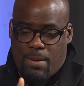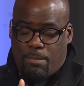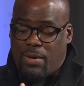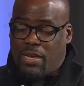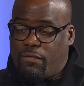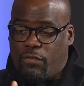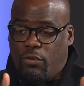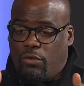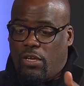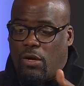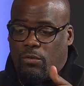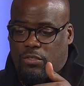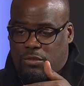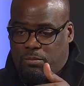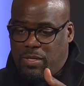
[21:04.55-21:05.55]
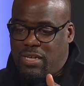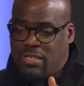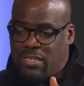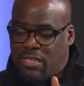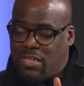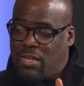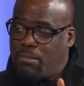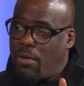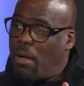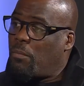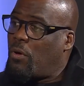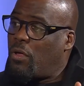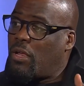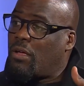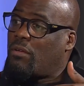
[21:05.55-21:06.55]
But you don't speak to them, I'm
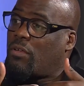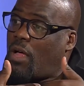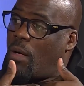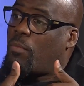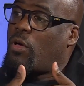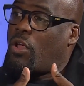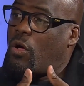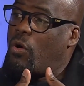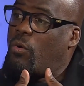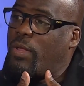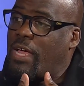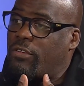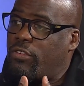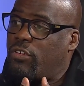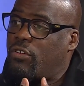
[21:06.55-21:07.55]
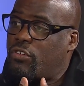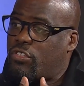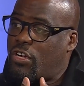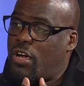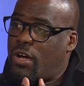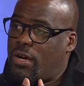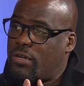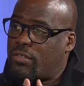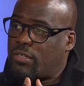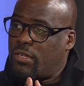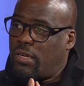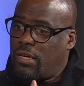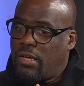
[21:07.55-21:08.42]
gonna hold that to your charge.